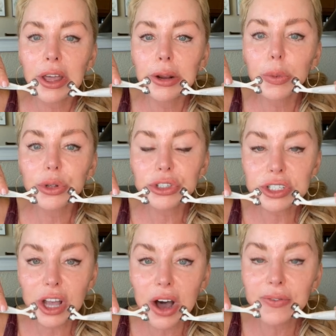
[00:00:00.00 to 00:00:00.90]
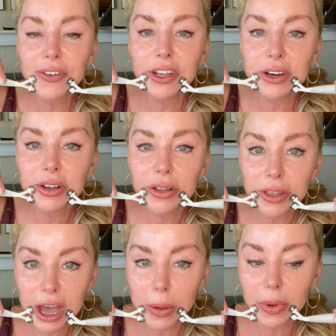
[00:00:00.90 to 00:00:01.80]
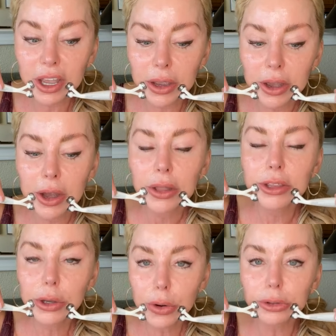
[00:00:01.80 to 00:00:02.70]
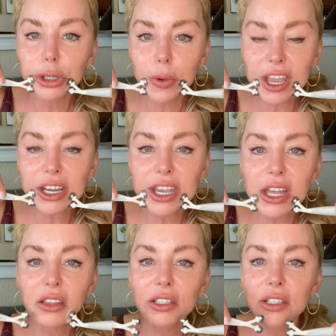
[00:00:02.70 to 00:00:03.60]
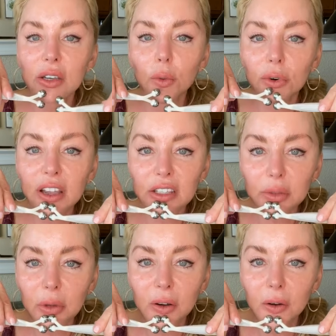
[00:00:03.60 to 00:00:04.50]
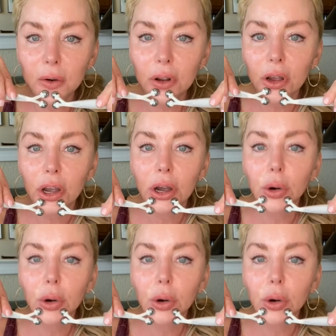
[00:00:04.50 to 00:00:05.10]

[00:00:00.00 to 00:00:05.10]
and it will soften that way. The only way to get this erase mode